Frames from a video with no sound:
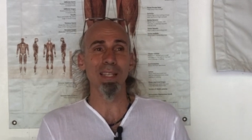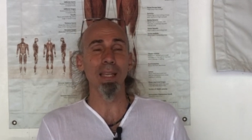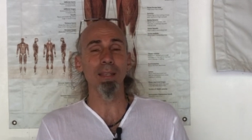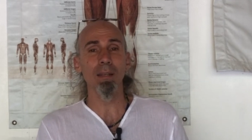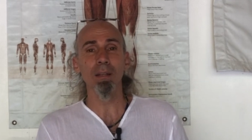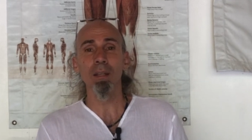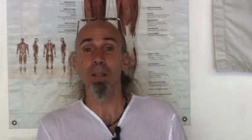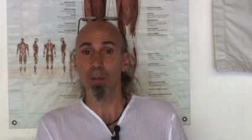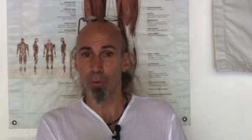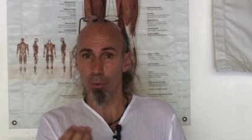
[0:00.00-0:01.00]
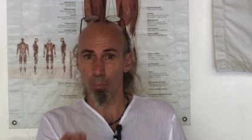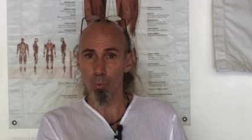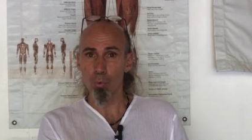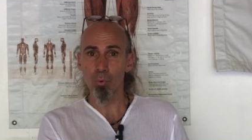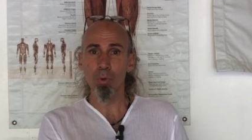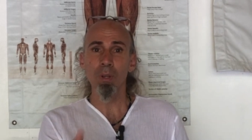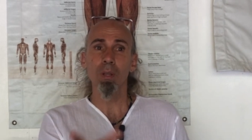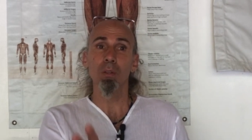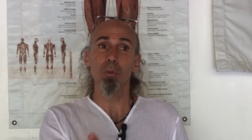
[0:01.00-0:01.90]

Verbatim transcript: cycle, the moon.